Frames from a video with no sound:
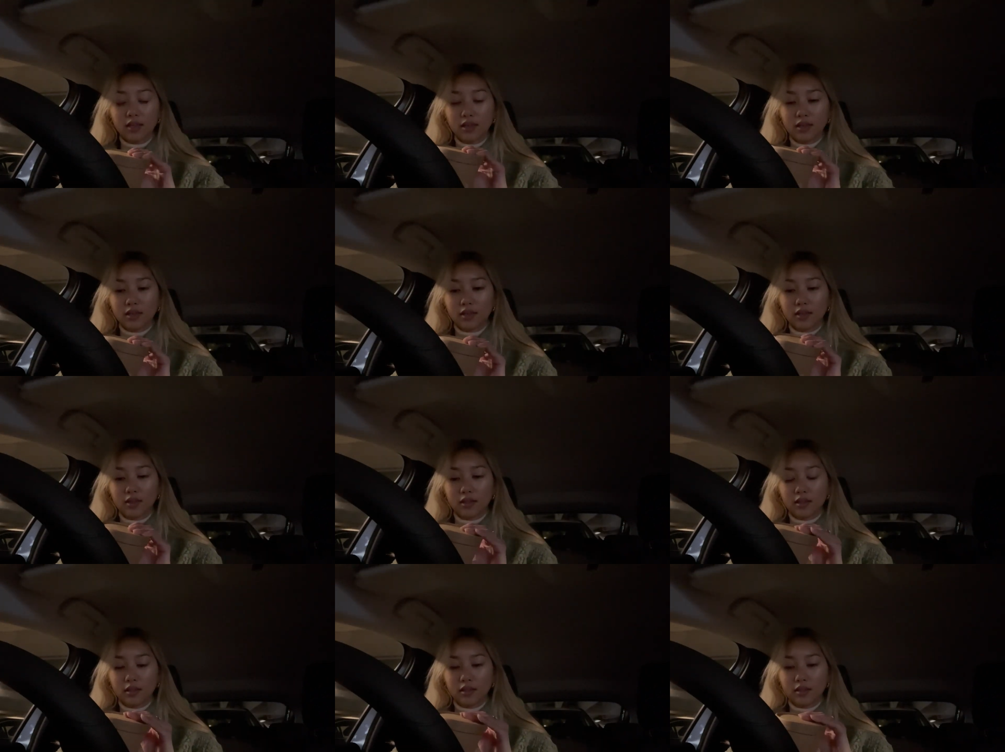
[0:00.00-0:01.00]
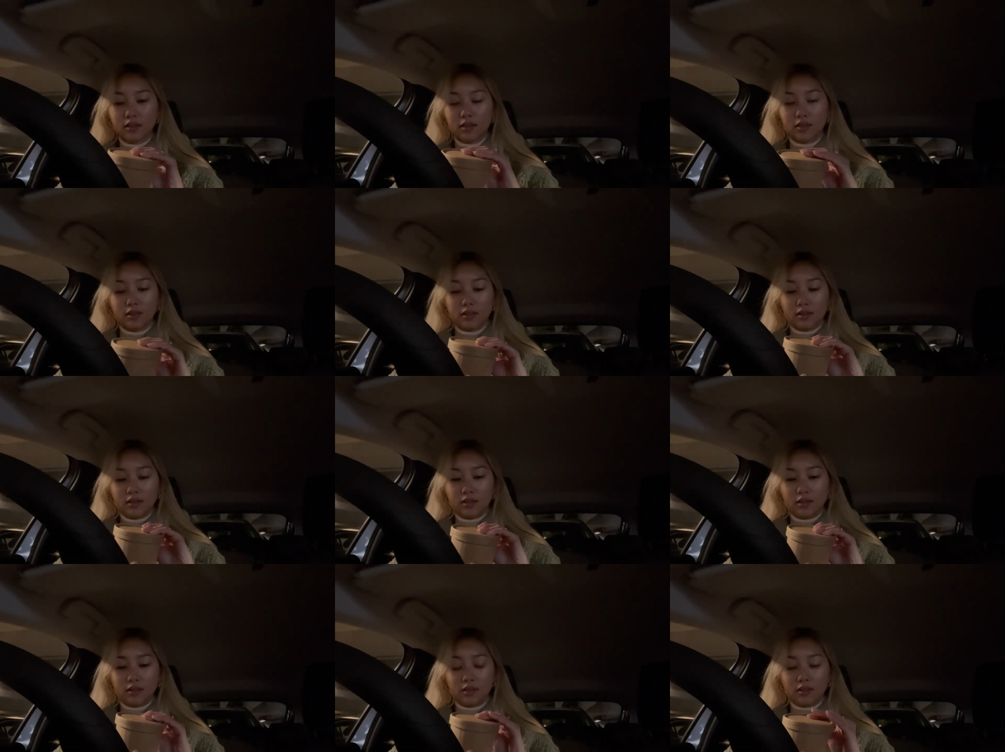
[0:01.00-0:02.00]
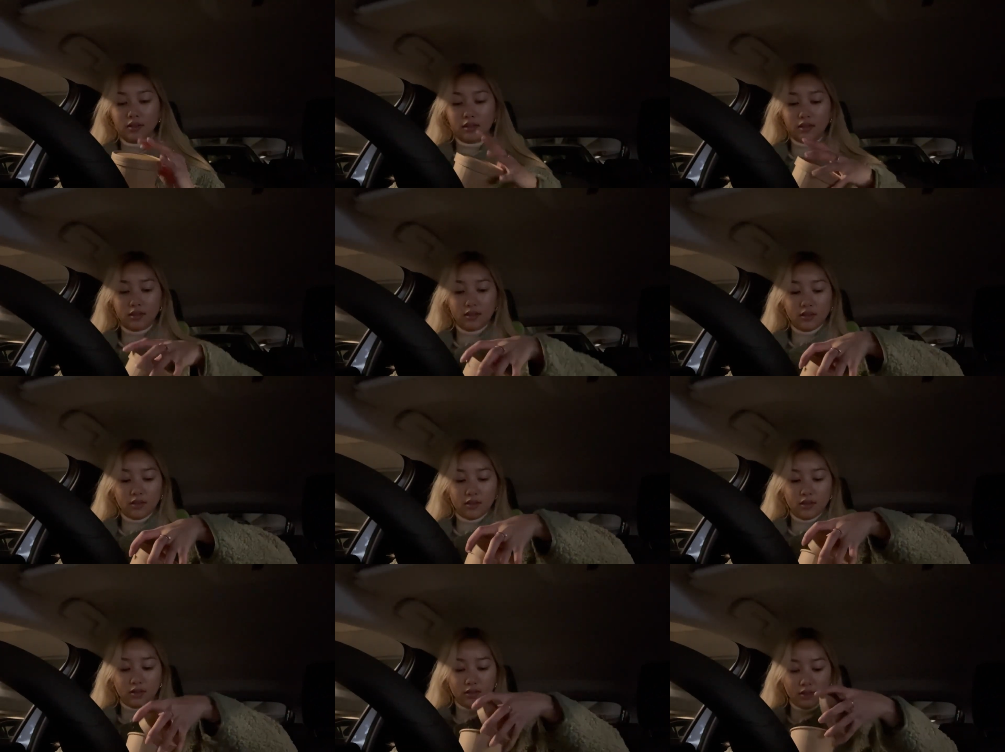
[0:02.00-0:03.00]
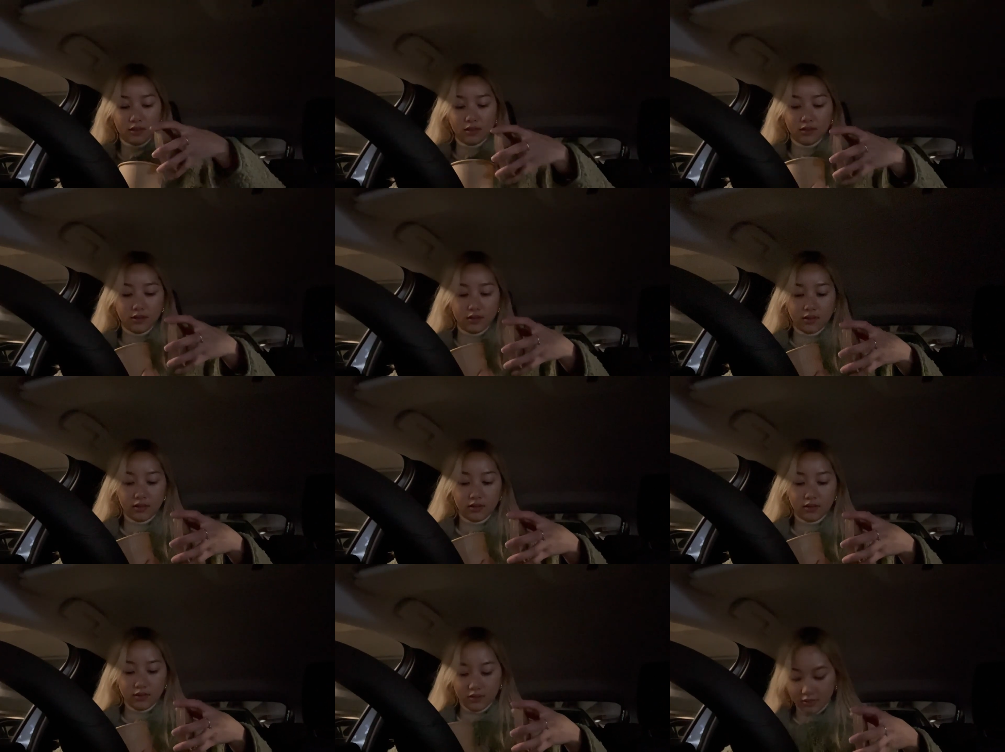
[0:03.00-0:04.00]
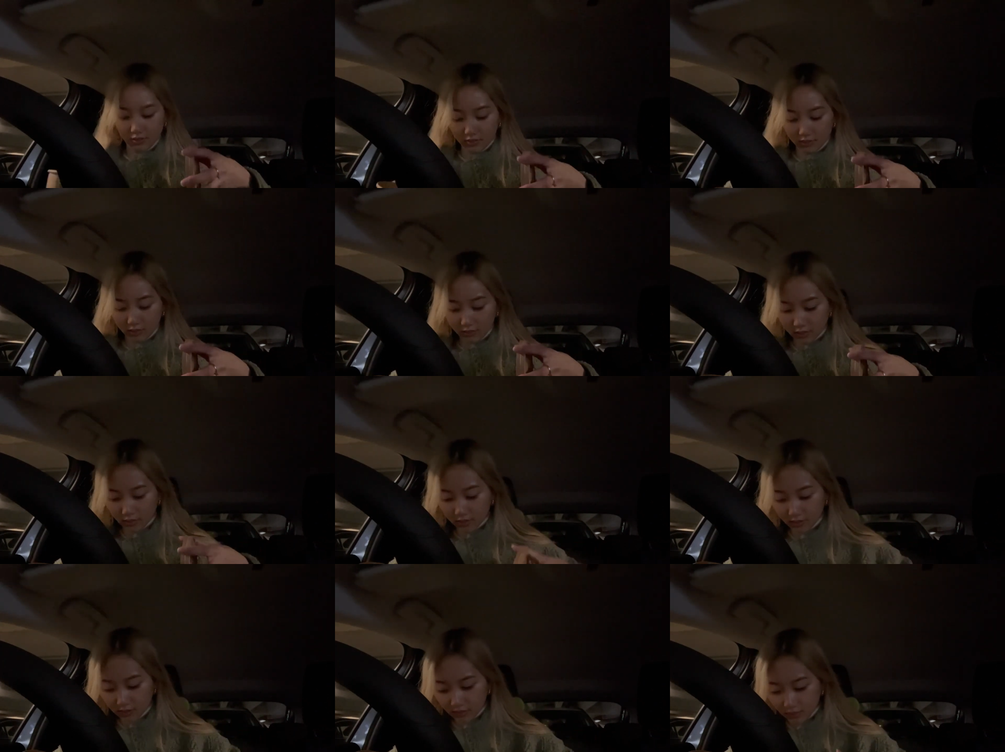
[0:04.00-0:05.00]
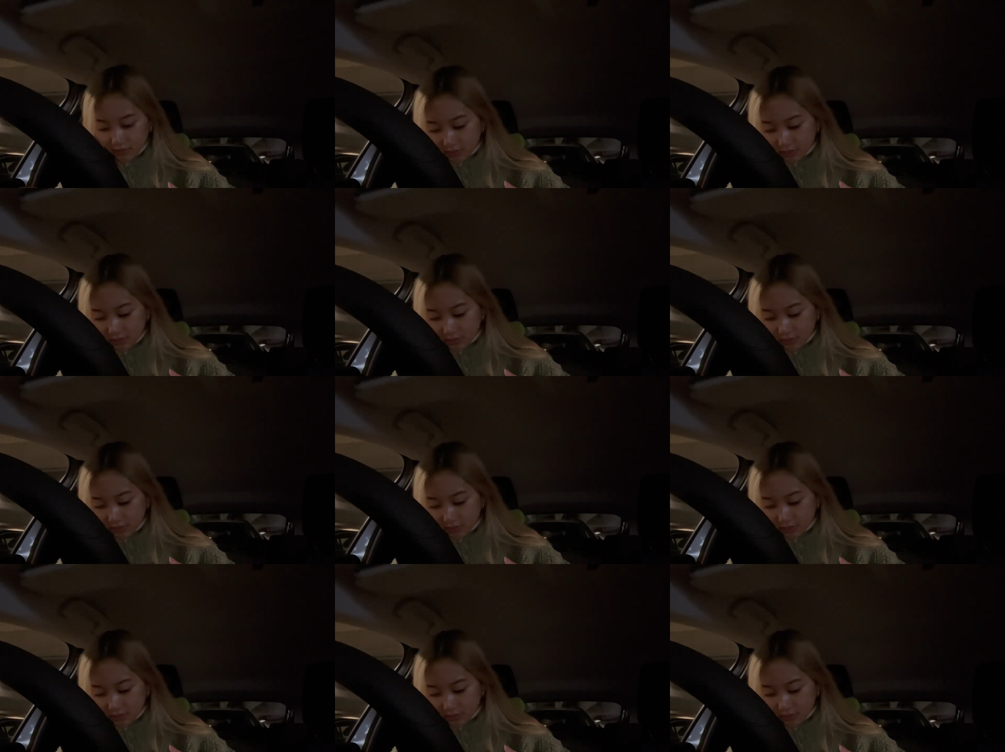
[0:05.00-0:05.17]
Nobody speaks.